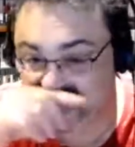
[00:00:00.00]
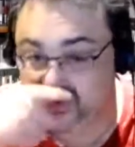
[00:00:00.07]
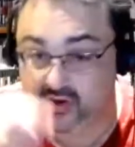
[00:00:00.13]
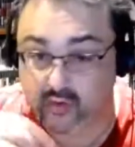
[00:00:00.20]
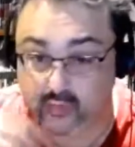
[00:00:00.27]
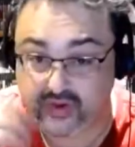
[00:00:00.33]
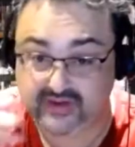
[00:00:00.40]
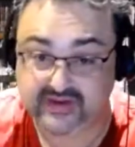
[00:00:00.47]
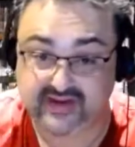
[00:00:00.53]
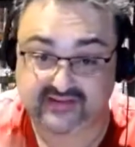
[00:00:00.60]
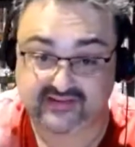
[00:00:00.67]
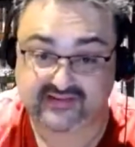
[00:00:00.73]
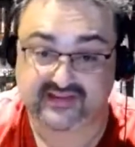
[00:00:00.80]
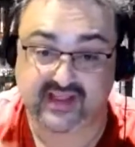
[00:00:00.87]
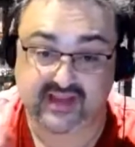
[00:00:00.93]
We need to
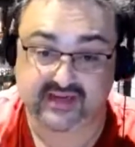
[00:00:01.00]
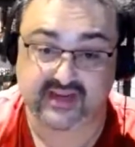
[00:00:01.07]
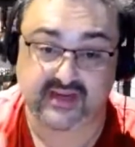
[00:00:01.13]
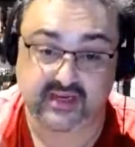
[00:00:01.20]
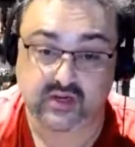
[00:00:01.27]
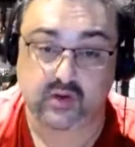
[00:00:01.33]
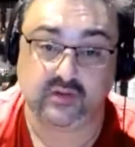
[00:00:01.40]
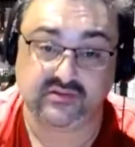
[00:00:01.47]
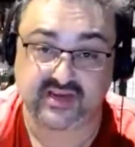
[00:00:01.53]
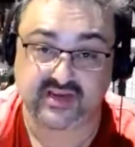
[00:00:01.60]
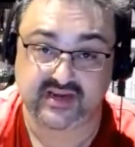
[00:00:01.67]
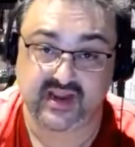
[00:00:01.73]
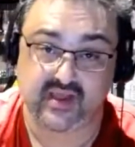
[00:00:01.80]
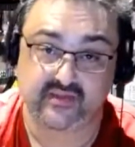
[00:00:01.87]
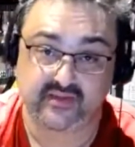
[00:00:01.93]
start getting content
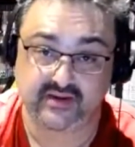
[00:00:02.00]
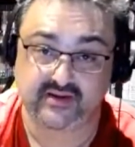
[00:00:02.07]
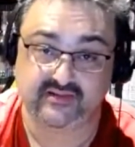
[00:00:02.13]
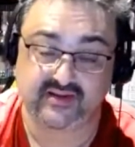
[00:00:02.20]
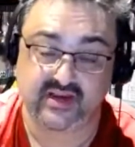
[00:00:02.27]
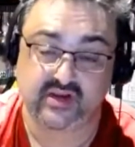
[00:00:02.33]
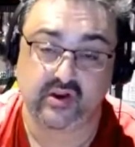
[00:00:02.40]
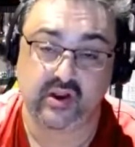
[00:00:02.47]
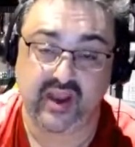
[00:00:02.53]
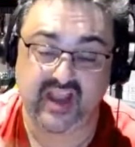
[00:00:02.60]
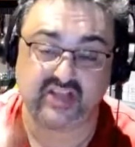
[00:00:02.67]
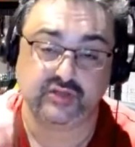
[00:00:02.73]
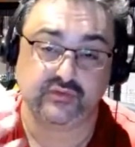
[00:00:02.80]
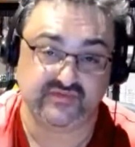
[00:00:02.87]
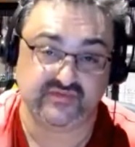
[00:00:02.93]
out there, Nintendo,
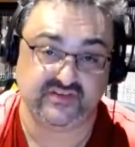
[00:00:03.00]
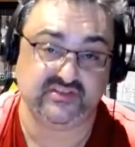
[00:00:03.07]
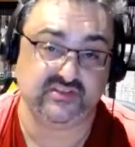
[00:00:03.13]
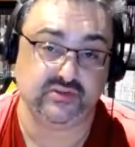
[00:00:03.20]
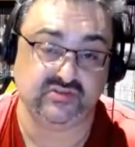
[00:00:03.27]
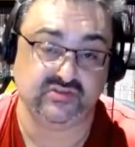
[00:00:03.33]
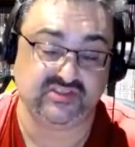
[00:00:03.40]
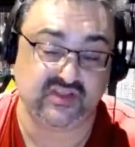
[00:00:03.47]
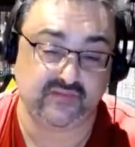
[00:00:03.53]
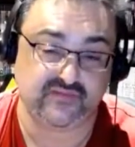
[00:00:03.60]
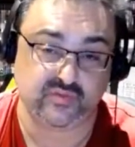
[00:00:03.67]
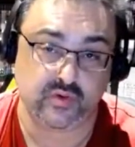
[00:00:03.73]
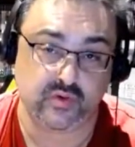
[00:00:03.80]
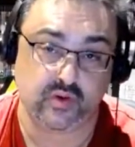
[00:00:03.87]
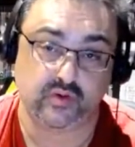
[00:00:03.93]
actual physical stuff as
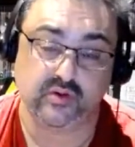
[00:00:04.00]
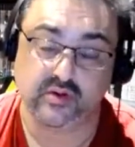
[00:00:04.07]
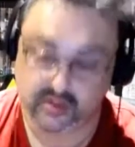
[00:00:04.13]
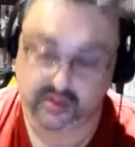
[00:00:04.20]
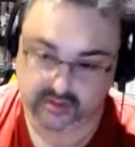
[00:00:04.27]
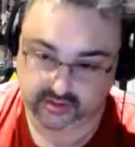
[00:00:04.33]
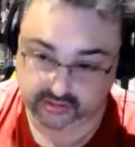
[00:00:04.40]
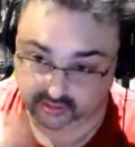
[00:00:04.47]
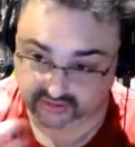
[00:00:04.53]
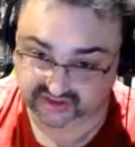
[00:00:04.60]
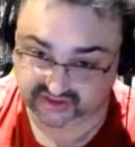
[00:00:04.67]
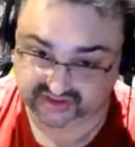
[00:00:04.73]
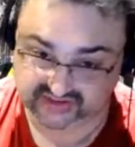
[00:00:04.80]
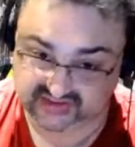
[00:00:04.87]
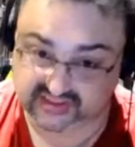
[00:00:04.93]
well, not
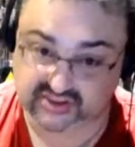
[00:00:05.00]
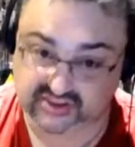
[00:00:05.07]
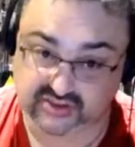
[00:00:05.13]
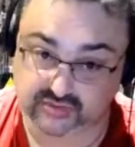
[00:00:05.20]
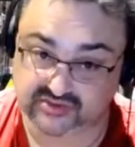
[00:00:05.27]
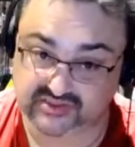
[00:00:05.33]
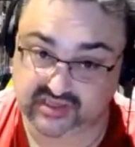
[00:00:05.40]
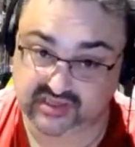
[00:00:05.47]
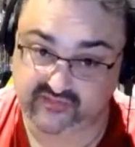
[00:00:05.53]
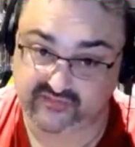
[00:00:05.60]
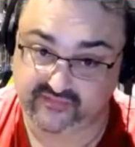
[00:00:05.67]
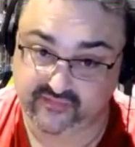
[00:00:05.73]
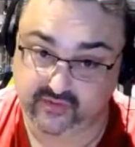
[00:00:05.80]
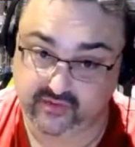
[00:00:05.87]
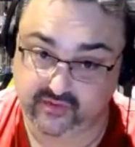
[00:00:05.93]
just digital stuff
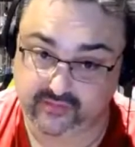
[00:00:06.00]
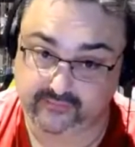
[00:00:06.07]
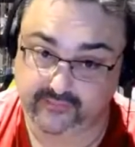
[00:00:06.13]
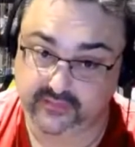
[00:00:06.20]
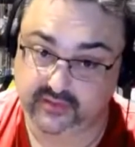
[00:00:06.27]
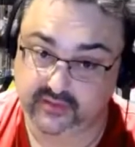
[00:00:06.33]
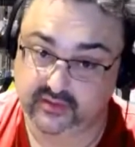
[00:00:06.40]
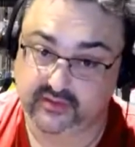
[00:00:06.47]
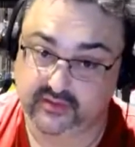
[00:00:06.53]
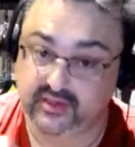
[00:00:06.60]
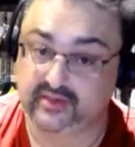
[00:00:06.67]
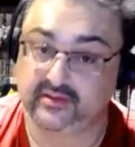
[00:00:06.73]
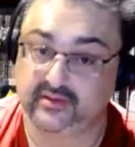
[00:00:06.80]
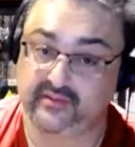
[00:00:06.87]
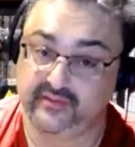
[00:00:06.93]
from
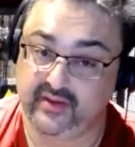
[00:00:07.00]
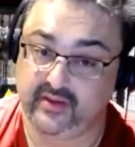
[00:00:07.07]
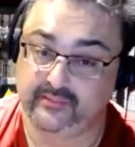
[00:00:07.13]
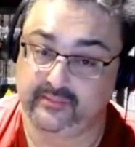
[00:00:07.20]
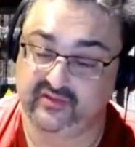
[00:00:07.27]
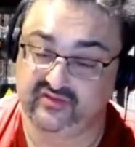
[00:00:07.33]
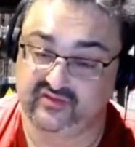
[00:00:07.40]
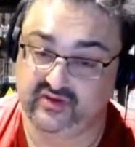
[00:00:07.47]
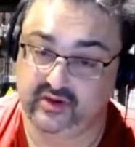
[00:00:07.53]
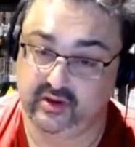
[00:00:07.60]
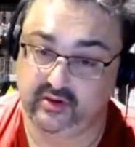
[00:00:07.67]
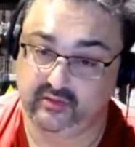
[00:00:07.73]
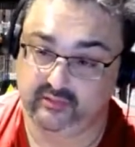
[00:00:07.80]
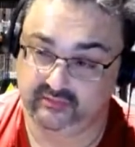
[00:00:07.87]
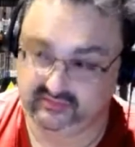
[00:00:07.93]
indie developers,
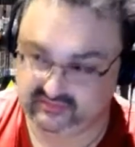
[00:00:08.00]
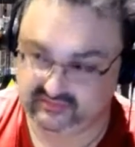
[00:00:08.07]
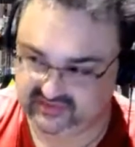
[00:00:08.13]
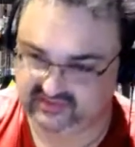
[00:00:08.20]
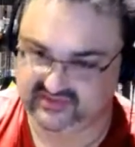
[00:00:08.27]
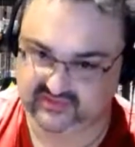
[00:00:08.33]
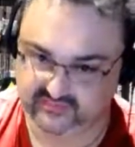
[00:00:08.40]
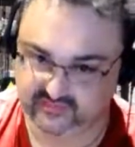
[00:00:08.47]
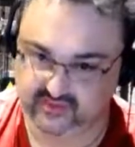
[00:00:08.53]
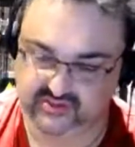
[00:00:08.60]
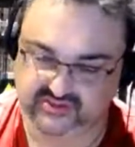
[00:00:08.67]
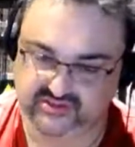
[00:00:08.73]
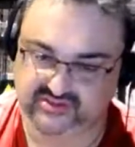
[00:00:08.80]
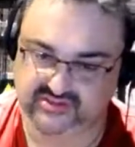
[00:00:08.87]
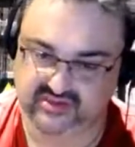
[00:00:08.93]
disc versions.